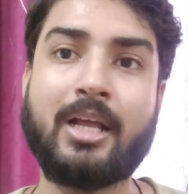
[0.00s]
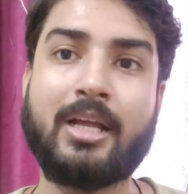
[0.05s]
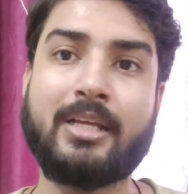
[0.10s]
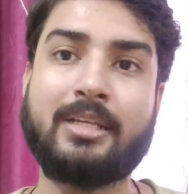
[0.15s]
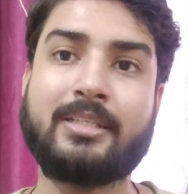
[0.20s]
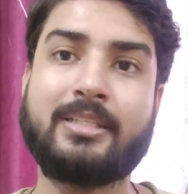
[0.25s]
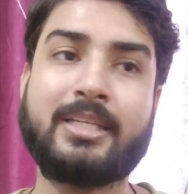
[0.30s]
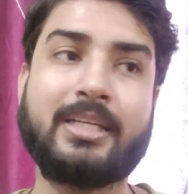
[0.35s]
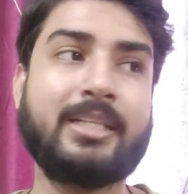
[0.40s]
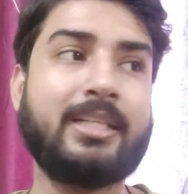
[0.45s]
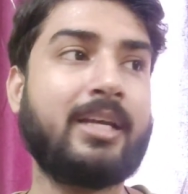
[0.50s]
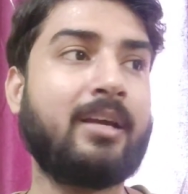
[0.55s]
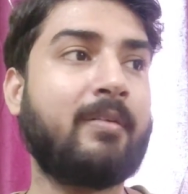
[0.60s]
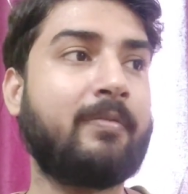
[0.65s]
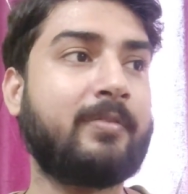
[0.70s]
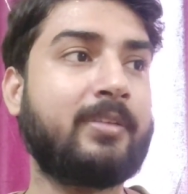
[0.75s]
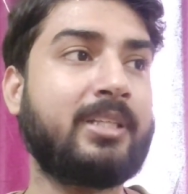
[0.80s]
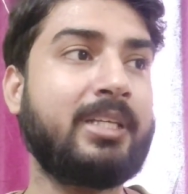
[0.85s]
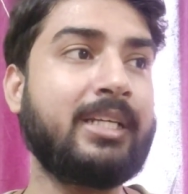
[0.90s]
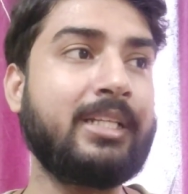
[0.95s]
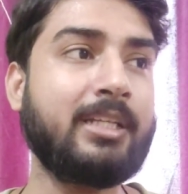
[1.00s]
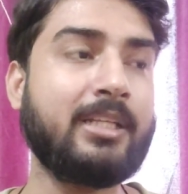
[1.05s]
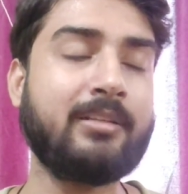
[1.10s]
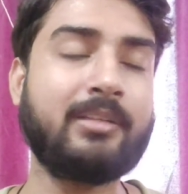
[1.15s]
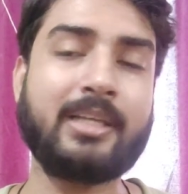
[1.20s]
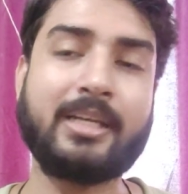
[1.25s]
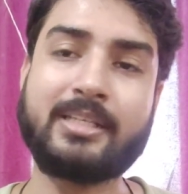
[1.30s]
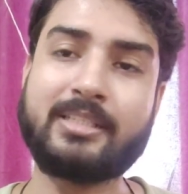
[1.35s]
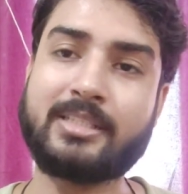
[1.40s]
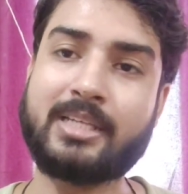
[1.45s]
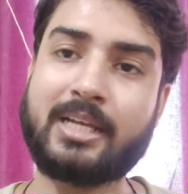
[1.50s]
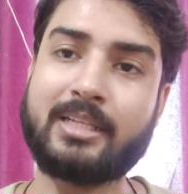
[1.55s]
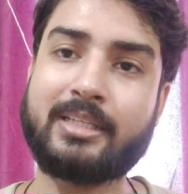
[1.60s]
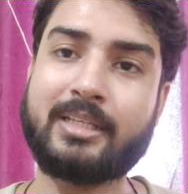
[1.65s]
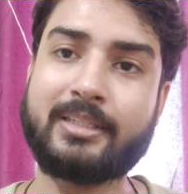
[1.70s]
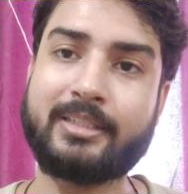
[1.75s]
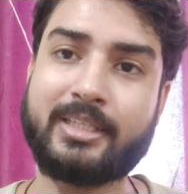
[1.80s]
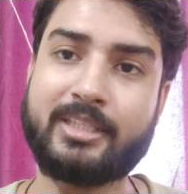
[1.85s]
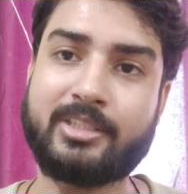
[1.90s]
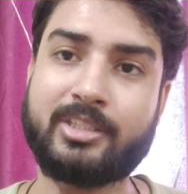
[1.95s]
See the things that
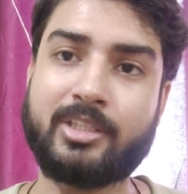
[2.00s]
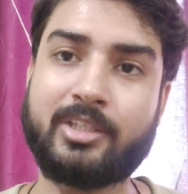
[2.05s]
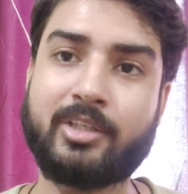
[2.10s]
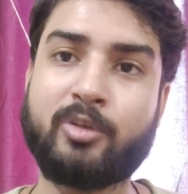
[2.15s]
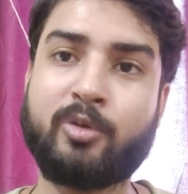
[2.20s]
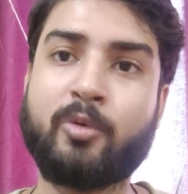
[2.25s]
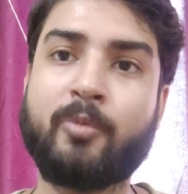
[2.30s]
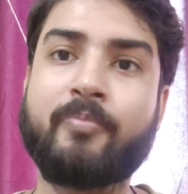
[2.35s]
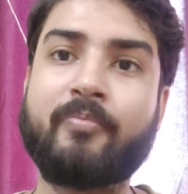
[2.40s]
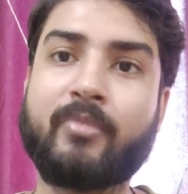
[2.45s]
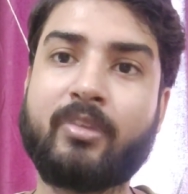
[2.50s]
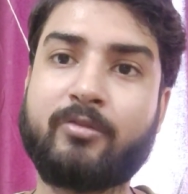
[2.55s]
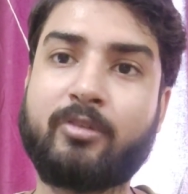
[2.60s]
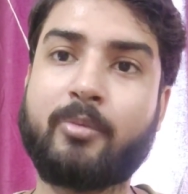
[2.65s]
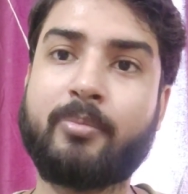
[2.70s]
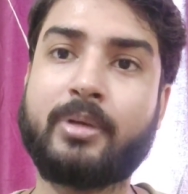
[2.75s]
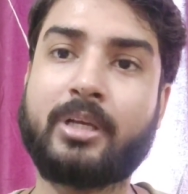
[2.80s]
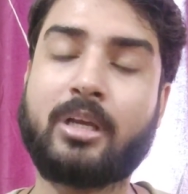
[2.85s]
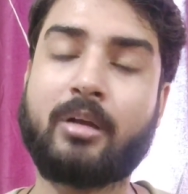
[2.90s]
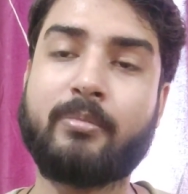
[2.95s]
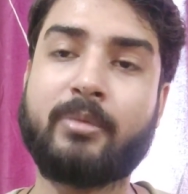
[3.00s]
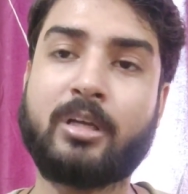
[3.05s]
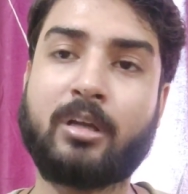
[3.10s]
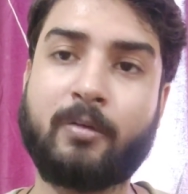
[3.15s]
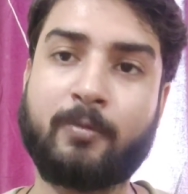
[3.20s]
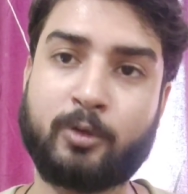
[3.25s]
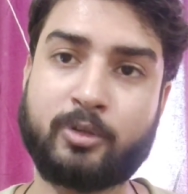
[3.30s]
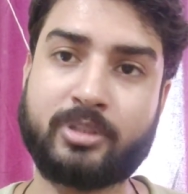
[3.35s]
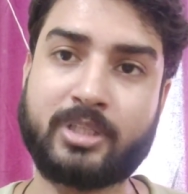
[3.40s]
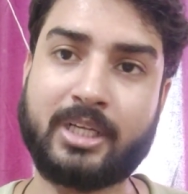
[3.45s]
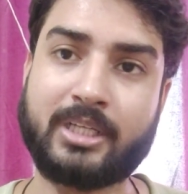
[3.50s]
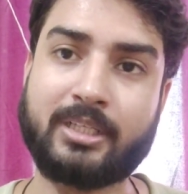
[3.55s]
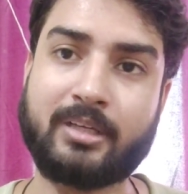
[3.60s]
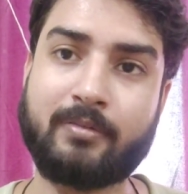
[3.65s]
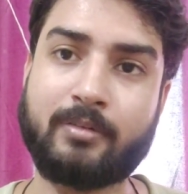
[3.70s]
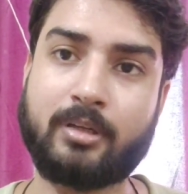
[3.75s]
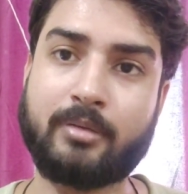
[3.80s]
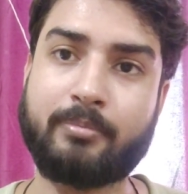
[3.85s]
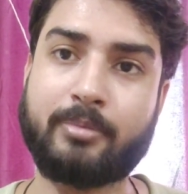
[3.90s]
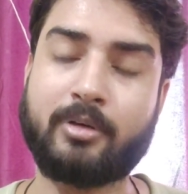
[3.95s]
they're teaching you for becoming a full stack
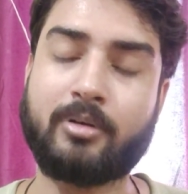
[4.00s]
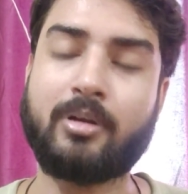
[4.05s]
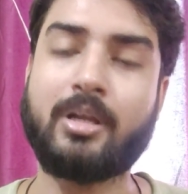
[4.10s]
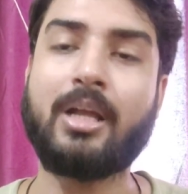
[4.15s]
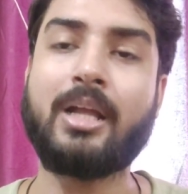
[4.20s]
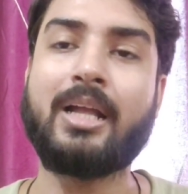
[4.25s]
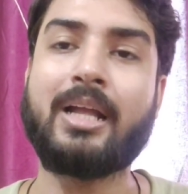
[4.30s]
developer.